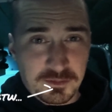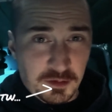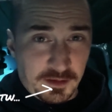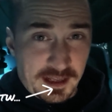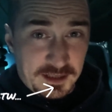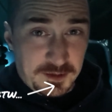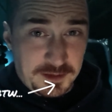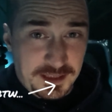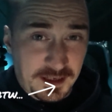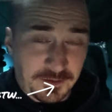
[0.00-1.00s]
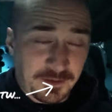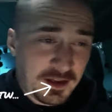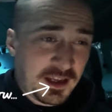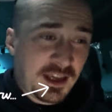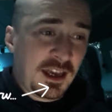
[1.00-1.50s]
all of that sort of stuff,
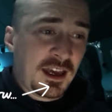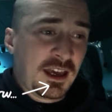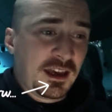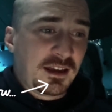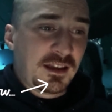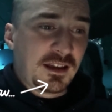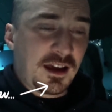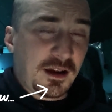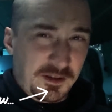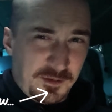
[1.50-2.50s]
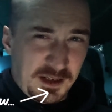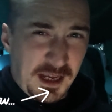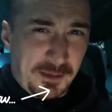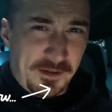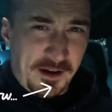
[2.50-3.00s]
I'm going to run a
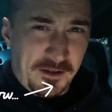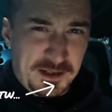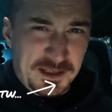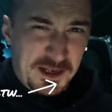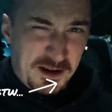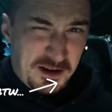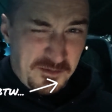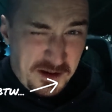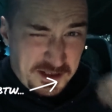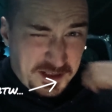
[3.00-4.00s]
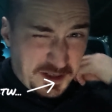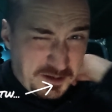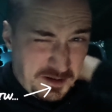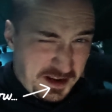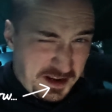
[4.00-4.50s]
couple of errands. I'm going to run
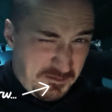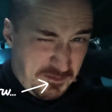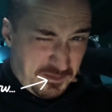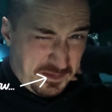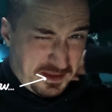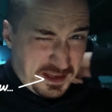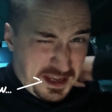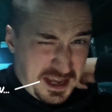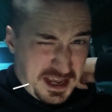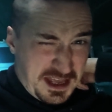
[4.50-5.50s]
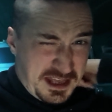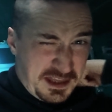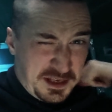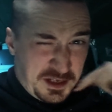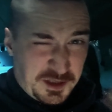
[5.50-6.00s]
to
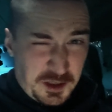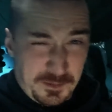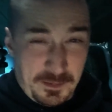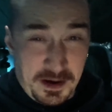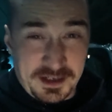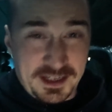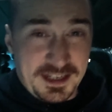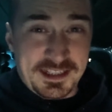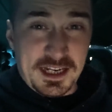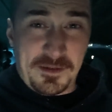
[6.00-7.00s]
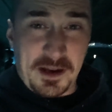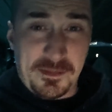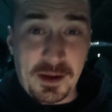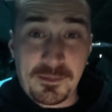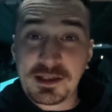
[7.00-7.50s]
the supermarket and see if I can
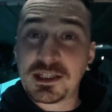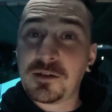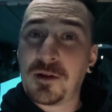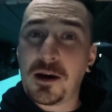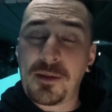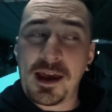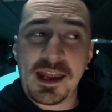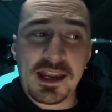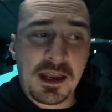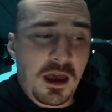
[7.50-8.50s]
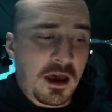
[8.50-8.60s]
pick myself up a